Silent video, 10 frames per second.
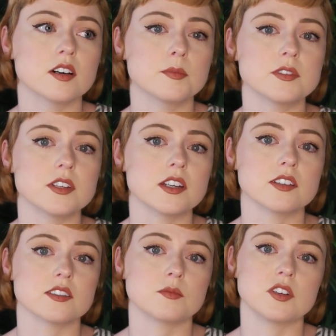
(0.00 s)
update
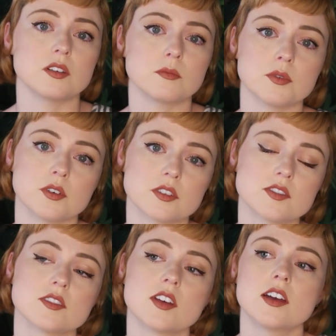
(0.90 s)
as I'm reading
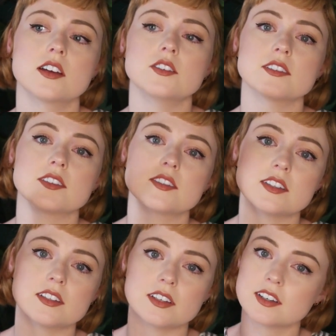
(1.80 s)
books. You get to
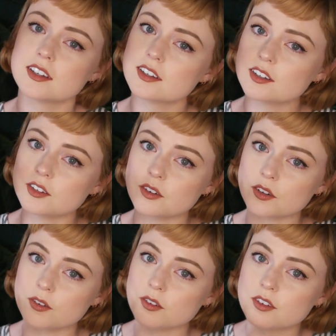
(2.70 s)
see like your
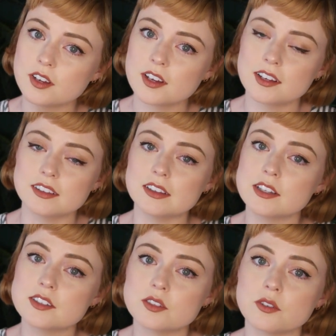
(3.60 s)
little
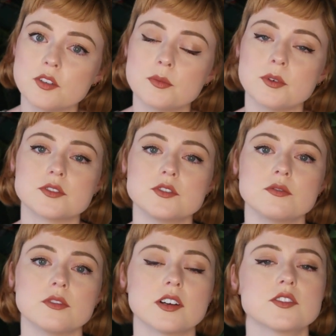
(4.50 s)
list of all the books
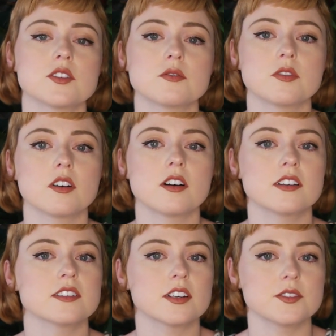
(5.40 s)
you've read so far and
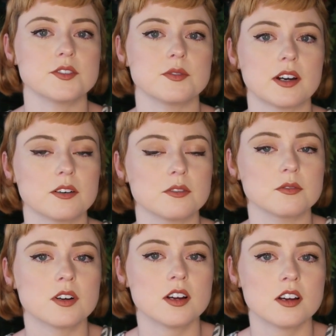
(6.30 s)
it tells you how